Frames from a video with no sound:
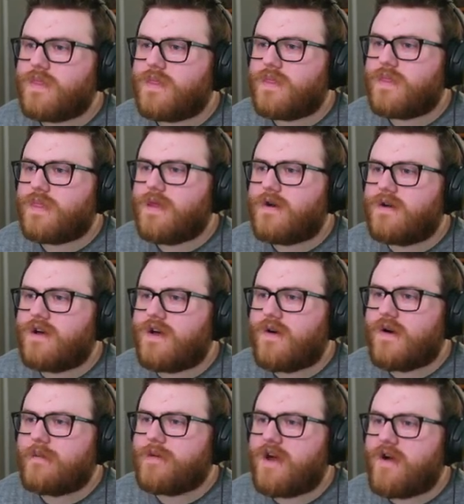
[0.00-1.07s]
No, no, no,
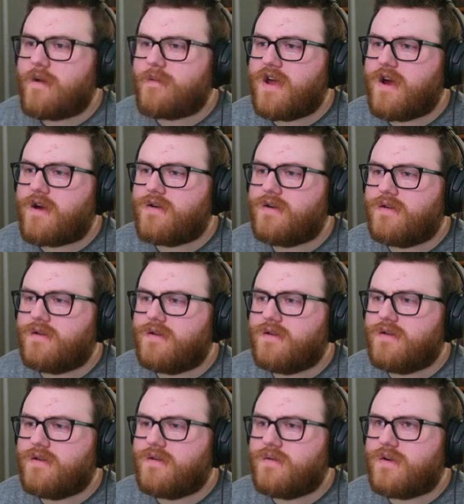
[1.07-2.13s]
I'm here, I'm here. Oh,
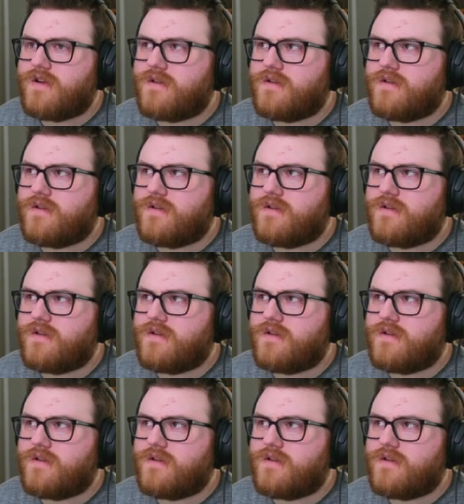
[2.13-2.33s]
what?